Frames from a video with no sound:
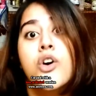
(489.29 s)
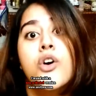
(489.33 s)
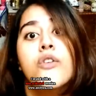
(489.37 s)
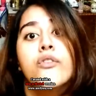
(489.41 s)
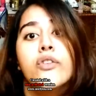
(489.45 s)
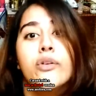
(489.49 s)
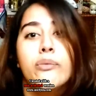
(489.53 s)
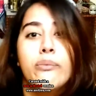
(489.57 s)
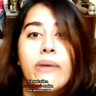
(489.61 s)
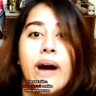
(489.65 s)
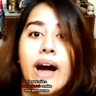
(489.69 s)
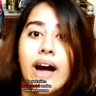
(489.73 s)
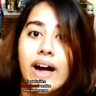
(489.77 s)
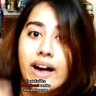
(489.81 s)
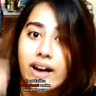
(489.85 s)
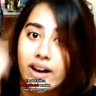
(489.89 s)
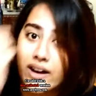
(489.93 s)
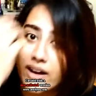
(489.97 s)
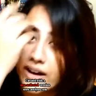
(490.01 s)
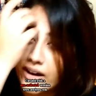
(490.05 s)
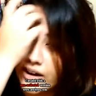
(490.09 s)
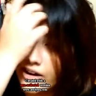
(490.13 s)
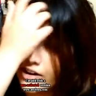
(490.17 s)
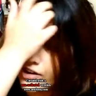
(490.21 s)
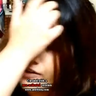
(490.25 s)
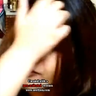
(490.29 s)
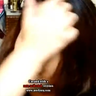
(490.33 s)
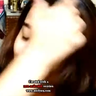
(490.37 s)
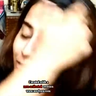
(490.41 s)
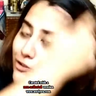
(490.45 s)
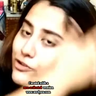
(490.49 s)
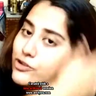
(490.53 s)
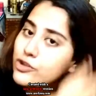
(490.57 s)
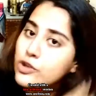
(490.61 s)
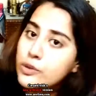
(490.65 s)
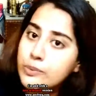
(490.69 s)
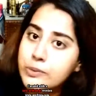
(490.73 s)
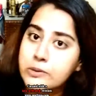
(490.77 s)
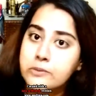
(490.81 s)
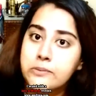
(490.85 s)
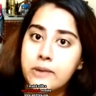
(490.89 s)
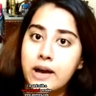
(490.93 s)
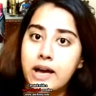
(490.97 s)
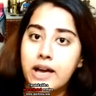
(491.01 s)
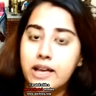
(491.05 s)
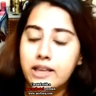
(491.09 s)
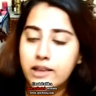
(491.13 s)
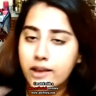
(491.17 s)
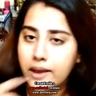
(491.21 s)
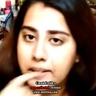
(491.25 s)
for uh, for
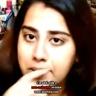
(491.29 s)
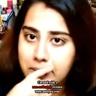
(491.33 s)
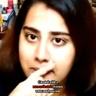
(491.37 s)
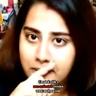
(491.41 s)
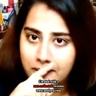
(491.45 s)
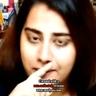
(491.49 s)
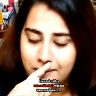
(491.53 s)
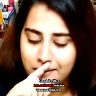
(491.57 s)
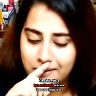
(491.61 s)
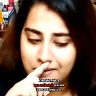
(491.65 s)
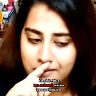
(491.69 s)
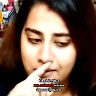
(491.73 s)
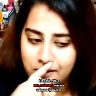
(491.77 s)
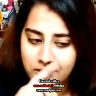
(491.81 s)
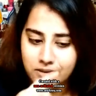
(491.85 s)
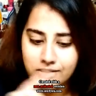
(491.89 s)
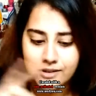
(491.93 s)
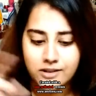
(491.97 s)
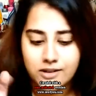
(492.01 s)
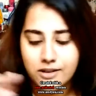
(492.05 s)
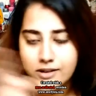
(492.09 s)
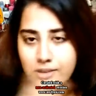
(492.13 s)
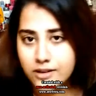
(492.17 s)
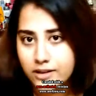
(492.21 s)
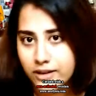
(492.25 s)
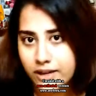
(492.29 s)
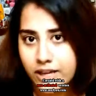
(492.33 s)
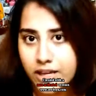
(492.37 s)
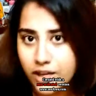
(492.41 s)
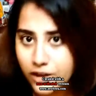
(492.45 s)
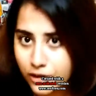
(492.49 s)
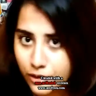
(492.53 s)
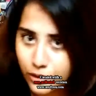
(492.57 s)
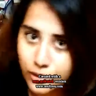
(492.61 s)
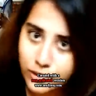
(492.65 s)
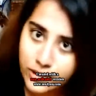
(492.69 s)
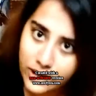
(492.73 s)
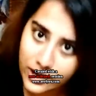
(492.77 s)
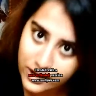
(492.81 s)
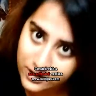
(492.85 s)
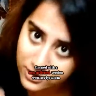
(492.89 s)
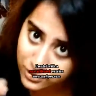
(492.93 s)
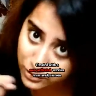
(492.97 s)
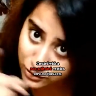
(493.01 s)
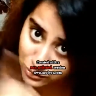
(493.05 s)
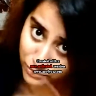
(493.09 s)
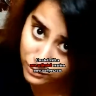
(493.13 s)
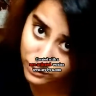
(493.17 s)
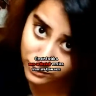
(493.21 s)
superman and uh, not the hero that